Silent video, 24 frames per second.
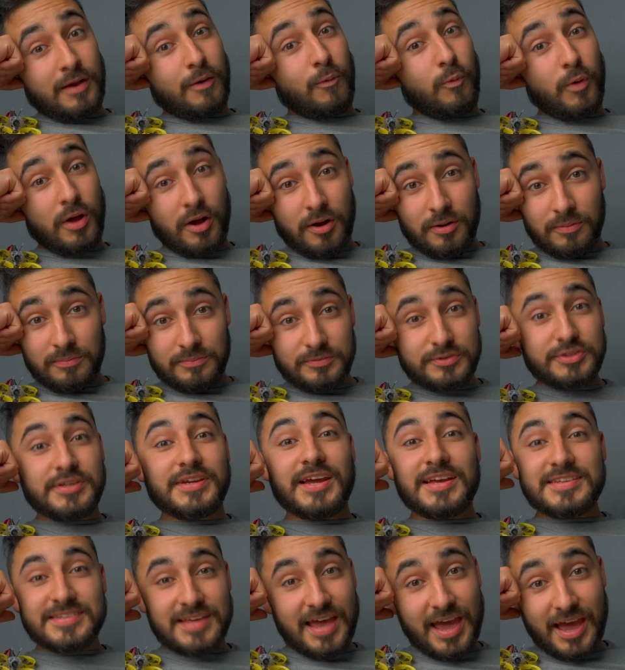Well, you
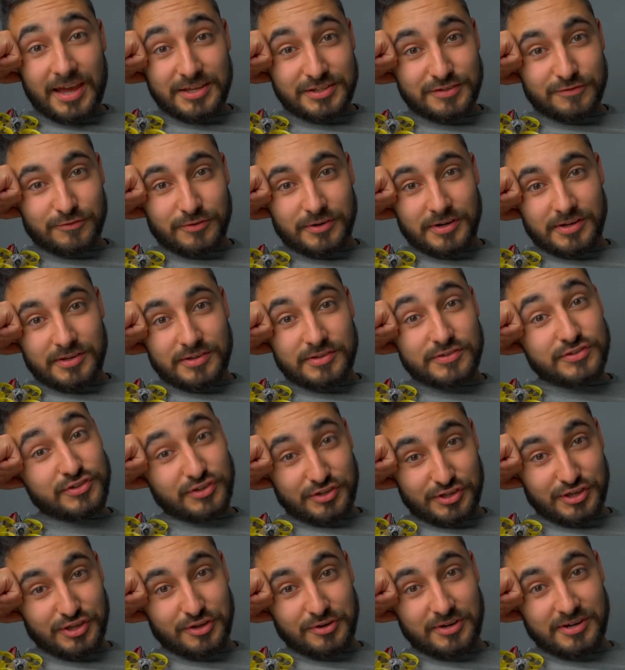guys asked for it, so
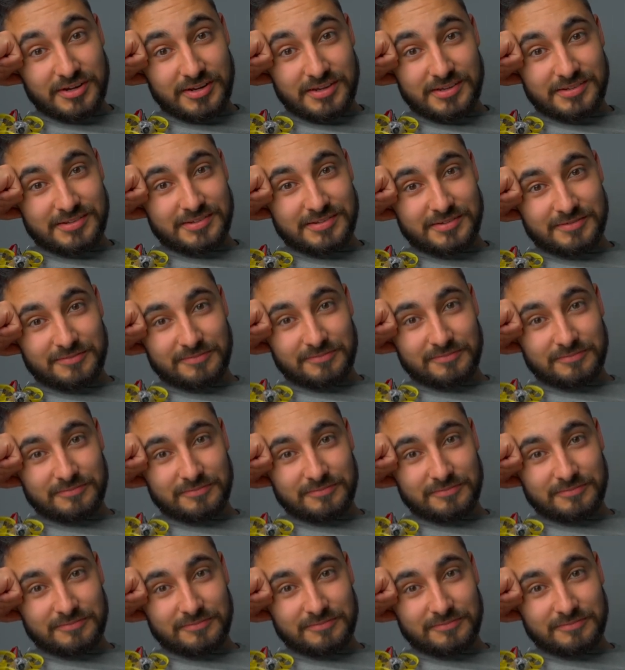here it is.